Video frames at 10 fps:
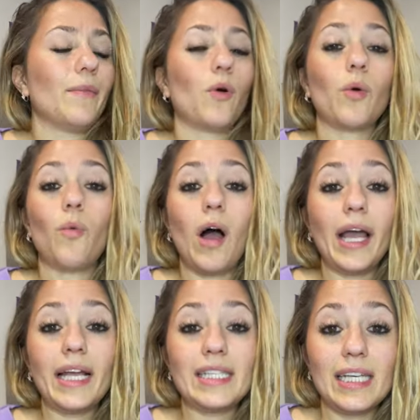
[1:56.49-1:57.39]
or why
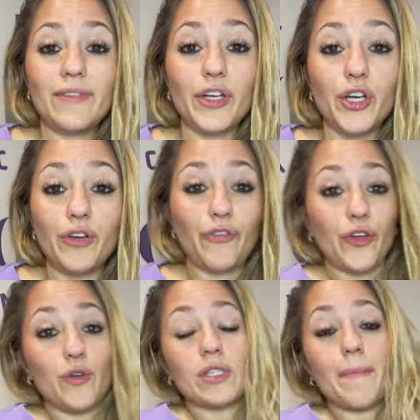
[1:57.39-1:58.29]
it's even good for
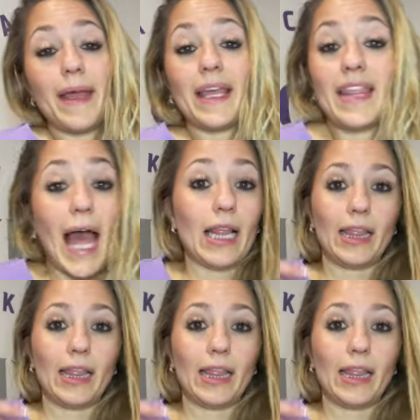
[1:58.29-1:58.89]
you to make that